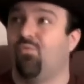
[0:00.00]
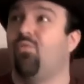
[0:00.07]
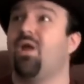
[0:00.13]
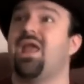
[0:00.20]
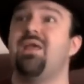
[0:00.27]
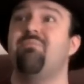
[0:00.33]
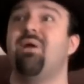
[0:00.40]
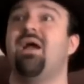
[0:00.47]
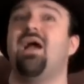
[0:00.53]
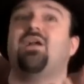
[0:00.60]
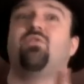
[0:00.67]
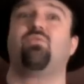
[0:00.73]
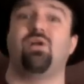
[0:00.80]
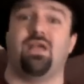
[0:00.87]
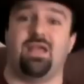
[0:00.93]
Way
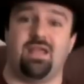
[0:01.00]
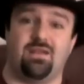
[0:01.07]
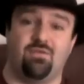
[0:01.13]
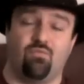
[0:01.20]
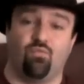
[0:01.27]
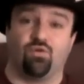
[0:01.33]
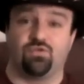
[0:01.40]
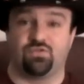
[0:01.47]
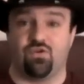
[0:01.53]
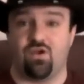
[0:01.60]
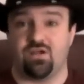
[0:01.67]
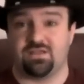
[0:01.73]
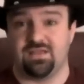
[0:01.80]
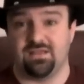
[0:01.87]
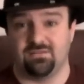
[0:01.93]
back when, we're
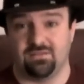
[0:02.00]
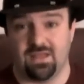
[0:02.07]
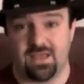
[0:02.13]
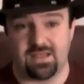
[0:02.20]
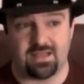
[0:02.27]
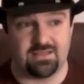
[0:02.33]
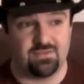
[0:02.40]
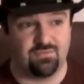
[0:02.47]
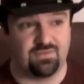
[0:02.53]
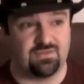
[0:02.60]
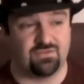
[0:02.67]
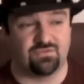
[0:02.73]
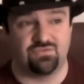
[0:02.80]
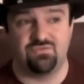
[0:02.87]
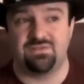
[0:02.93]
talking like, I think it was
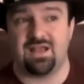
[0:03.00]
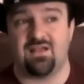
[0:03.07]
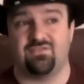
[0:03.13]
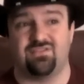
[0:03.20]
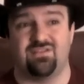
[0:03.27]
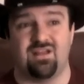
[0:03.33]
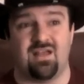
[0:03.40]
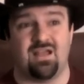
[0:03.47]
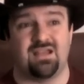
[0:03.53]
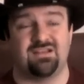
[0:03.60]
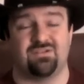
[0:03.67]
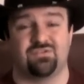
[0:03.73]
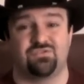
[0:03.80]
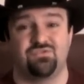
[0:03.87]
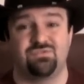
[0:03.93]
either 2009
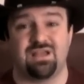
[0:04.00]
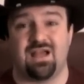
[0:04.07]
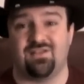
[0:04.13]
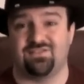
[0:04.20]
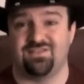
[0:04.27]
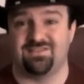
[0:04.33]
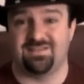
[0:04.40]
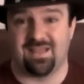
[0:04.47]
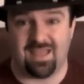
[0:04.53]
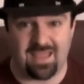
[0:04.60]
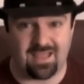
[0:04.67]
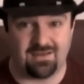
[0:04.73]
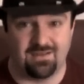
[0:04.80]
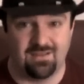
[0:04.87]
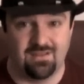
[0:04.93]
or
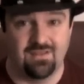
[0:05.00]
2010